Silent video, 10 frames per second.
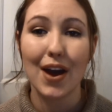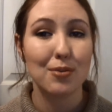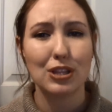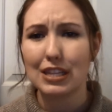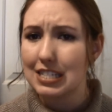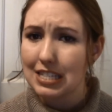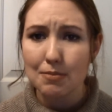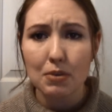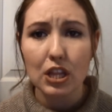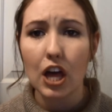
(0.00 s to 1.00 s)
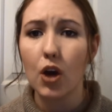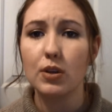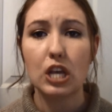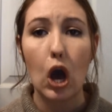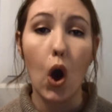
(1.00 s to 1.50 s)
I will list them below,
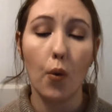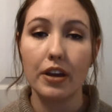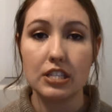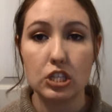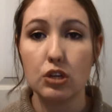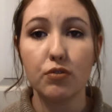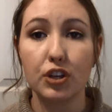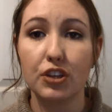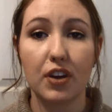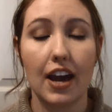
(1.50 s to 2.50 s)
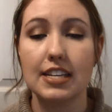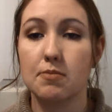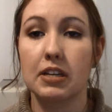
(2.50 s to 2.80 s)
as I always do for you guys.